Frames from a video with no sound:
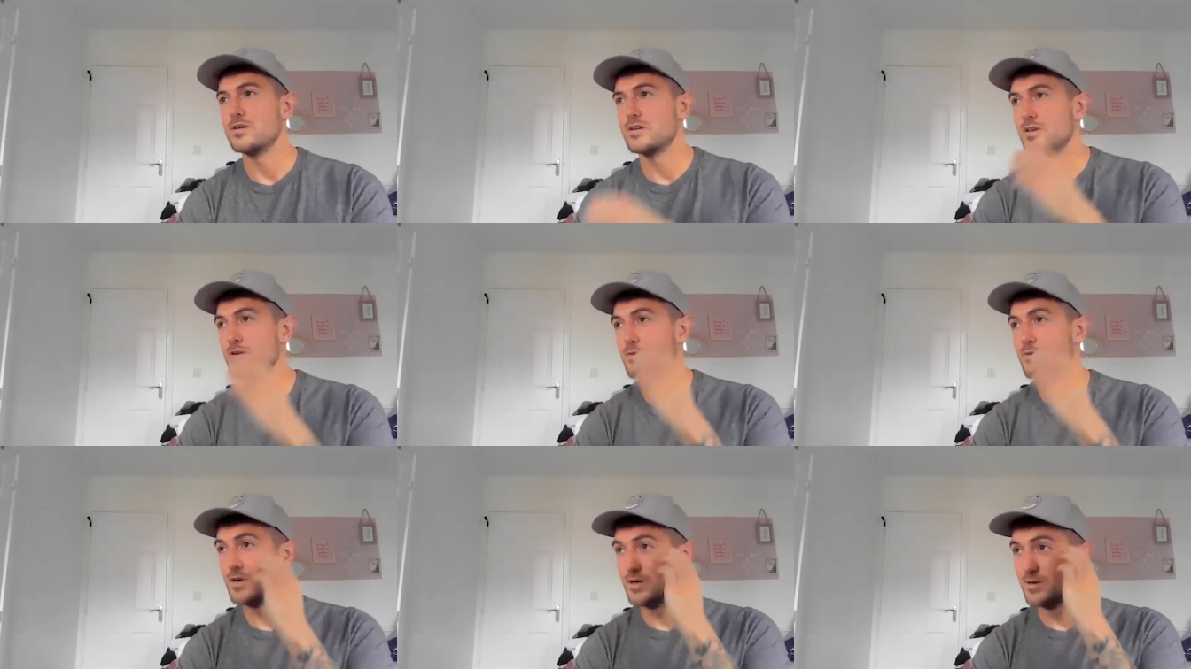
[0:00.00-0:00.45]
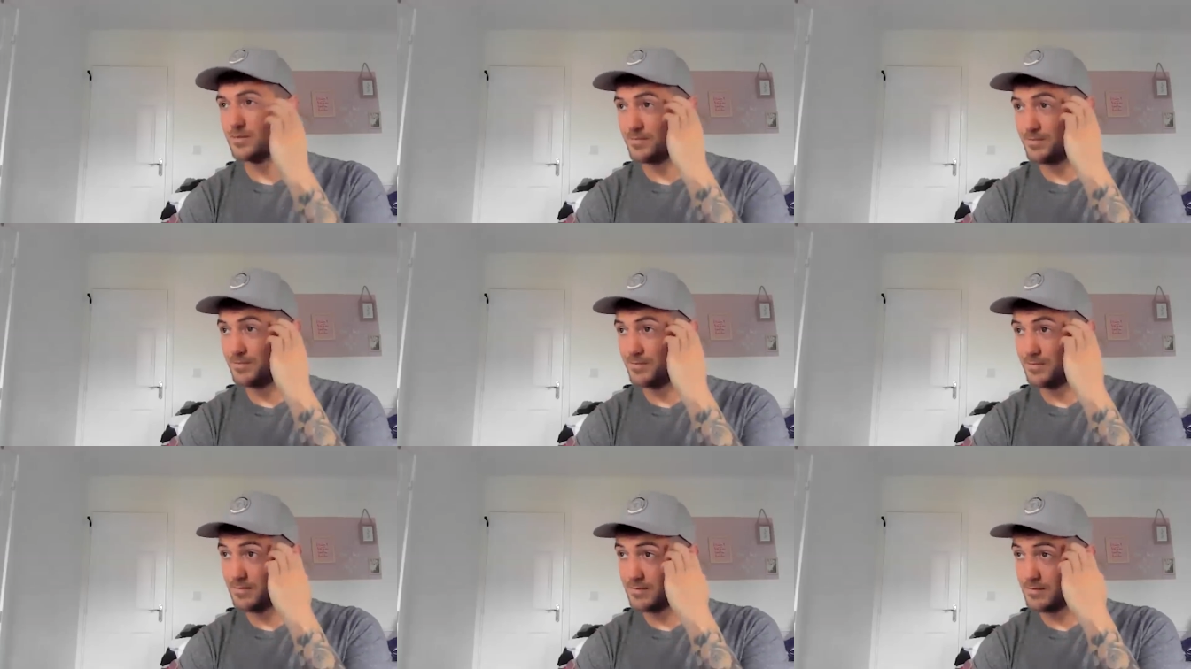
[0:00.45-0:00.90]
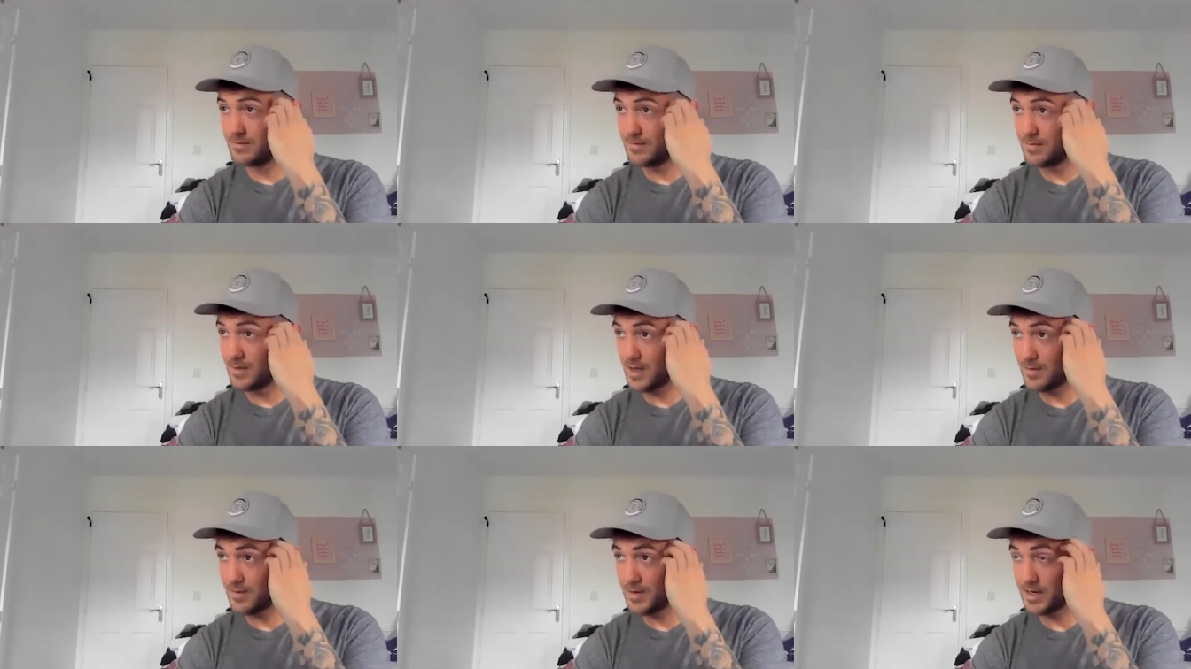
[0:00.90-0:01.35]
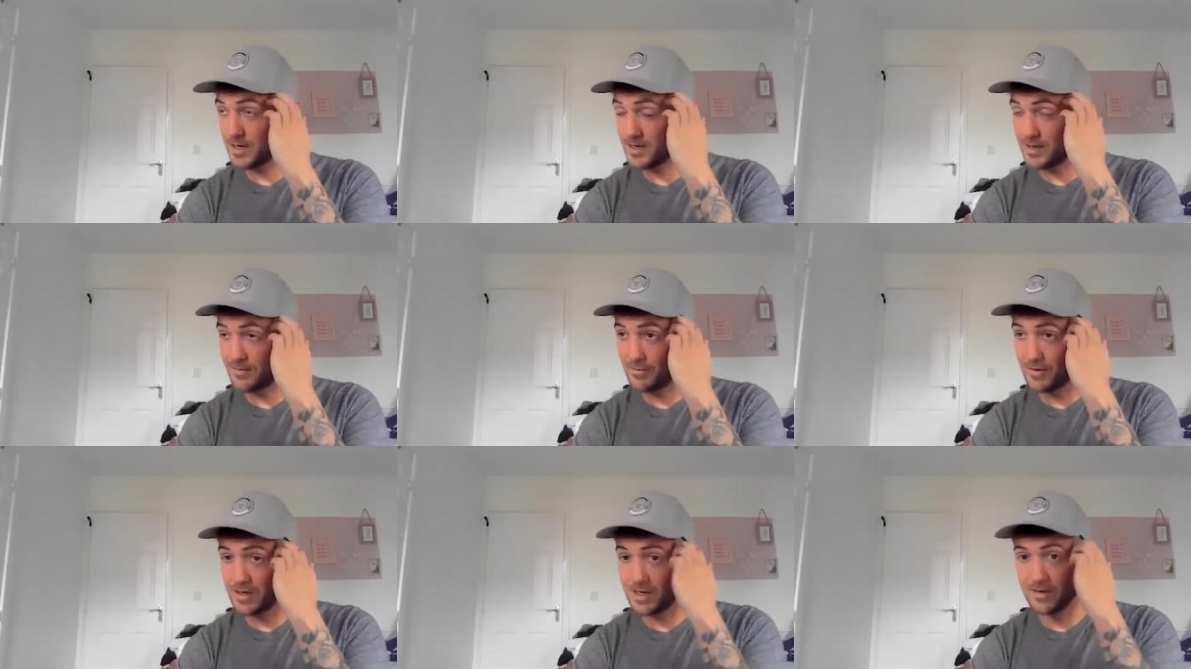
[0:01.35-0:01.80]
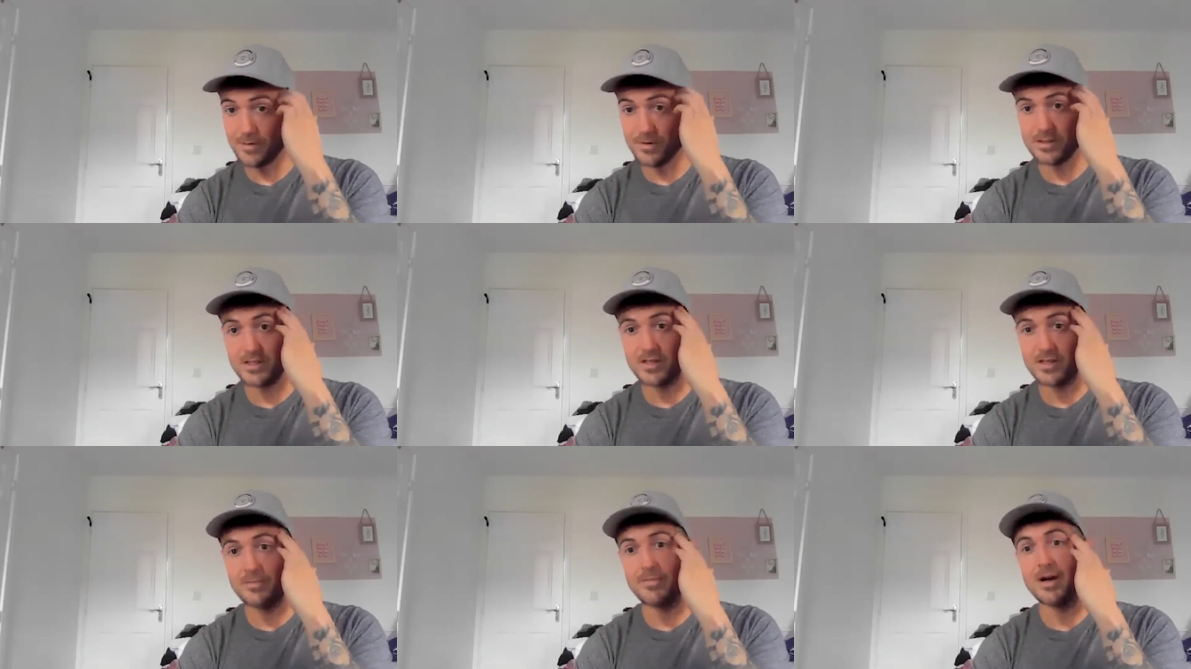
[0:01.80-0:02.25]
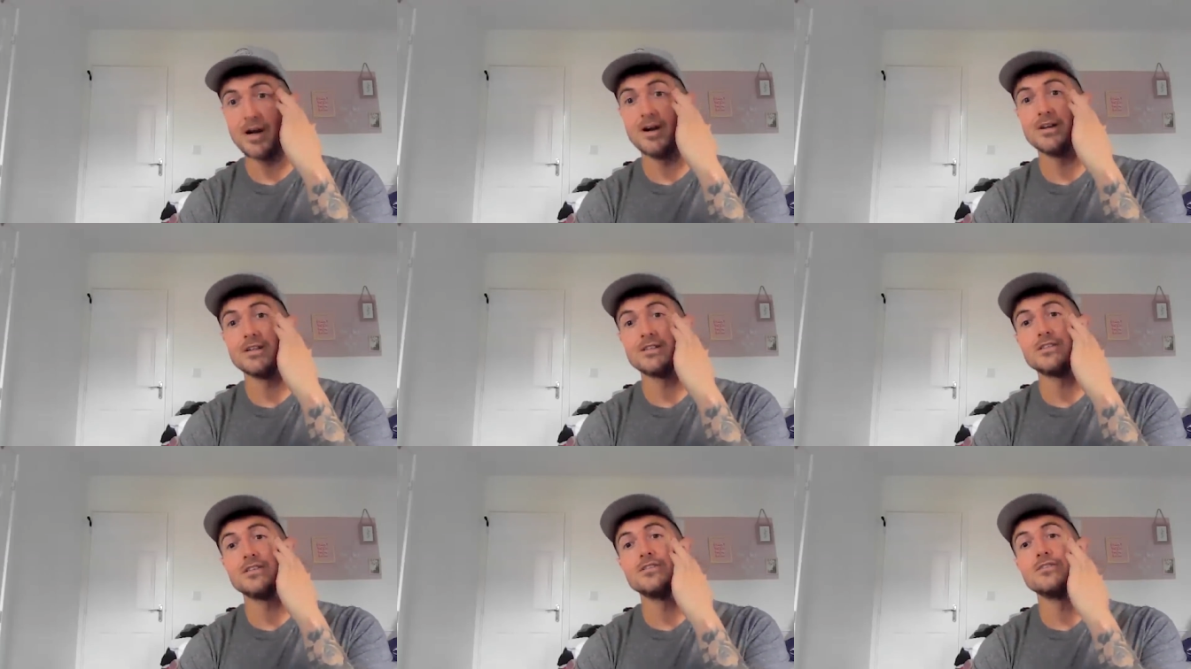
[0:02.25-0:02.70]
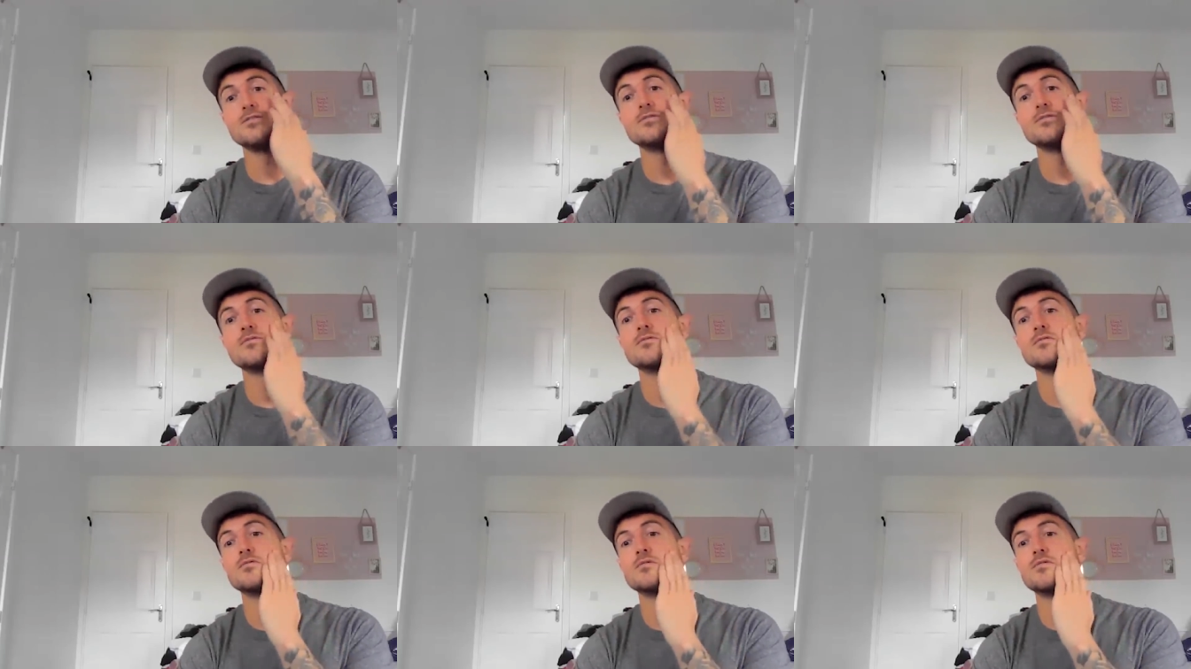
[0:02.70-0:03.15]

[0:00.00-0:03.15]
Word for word: you were, I mean, I didn't really know what to compare it to